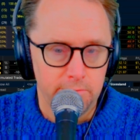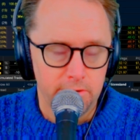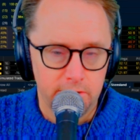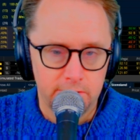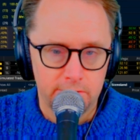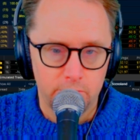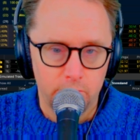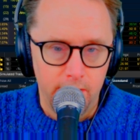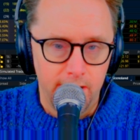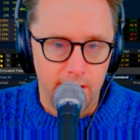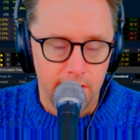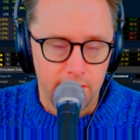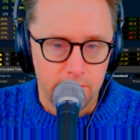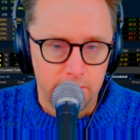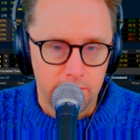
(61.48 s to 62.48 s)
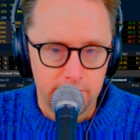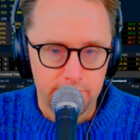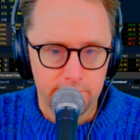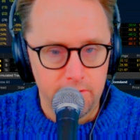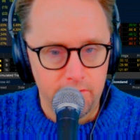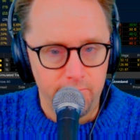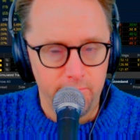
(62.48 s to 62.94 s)
But either way, you need to
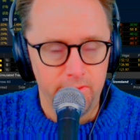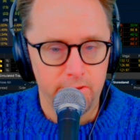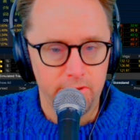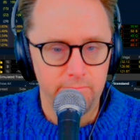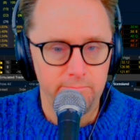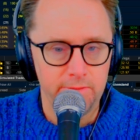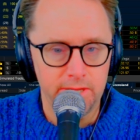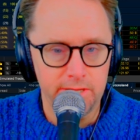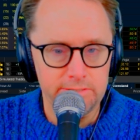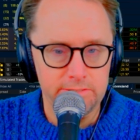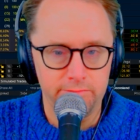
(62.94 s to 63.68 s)
live below your means.